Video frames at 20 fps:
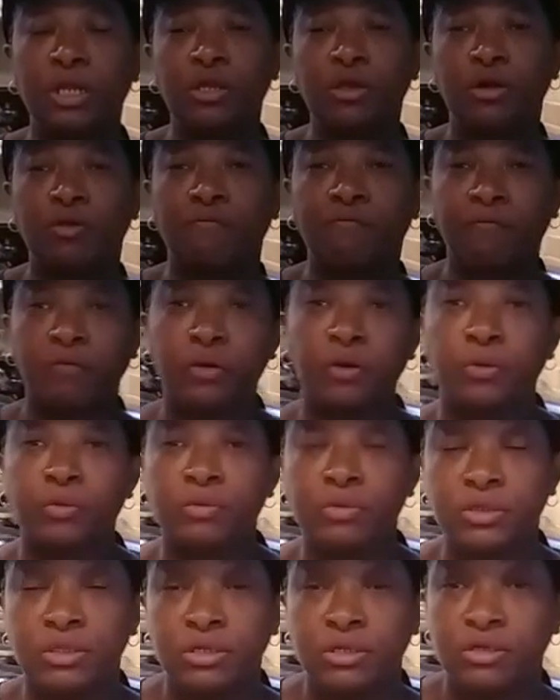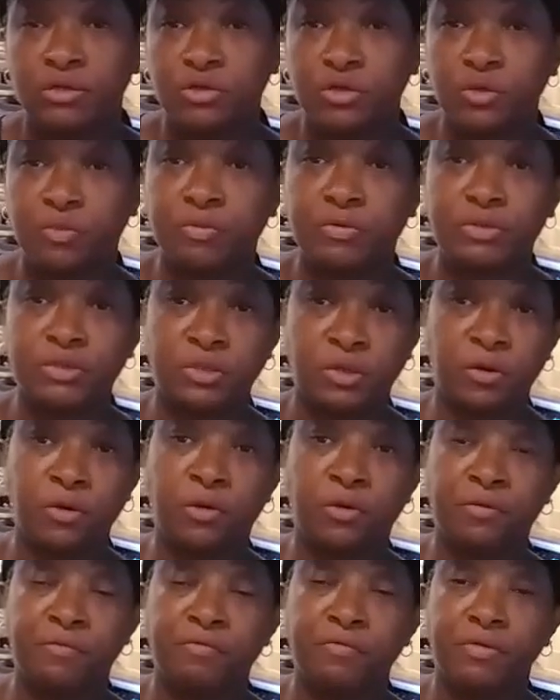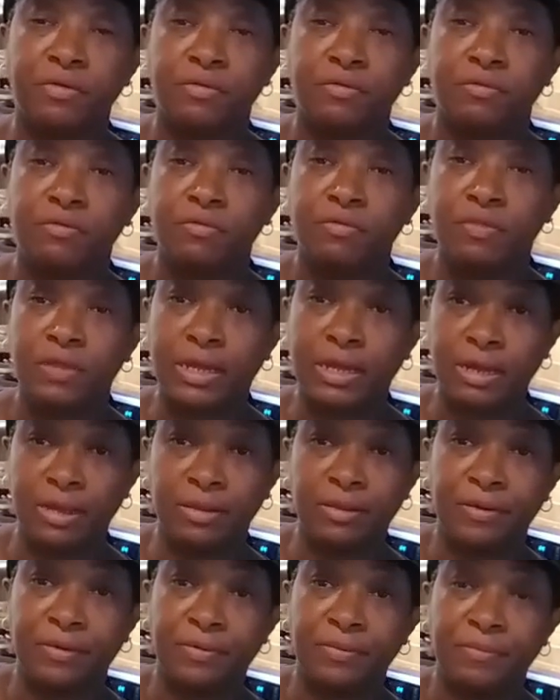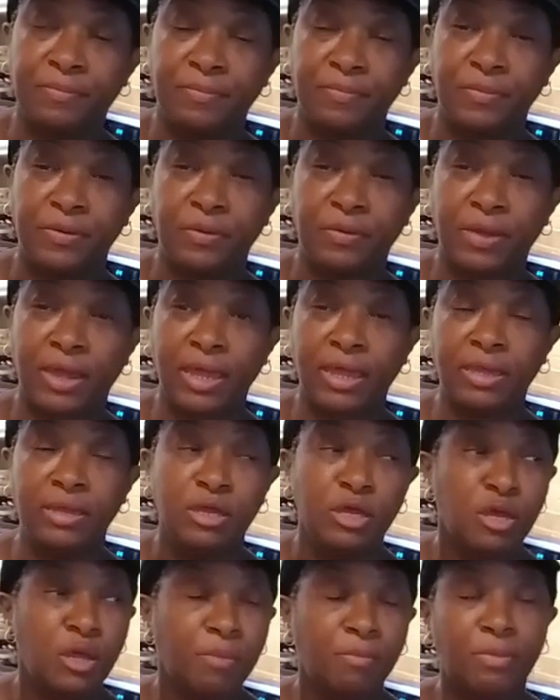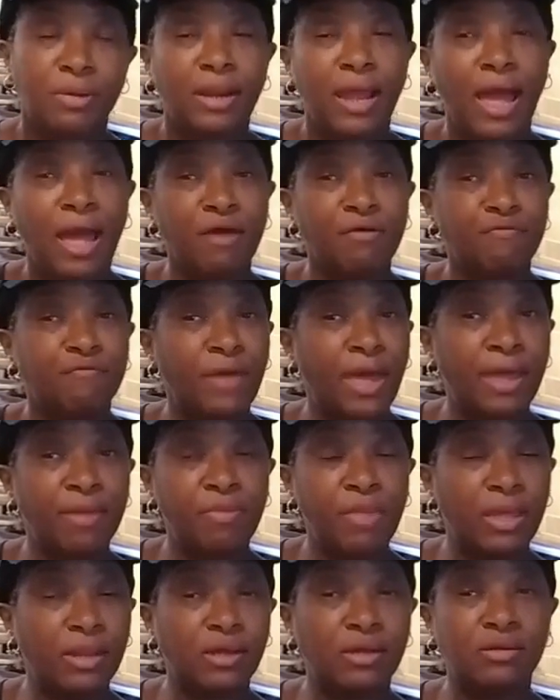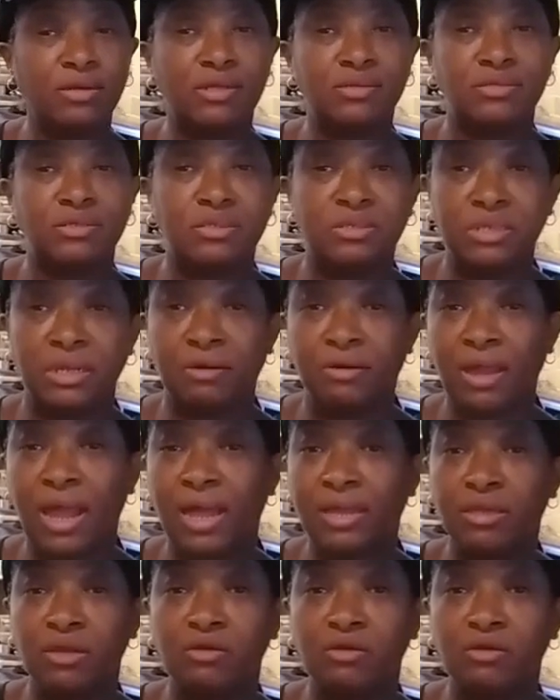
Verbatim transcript: in your fruit to preserve the color, okay? But I find that unnecessary. I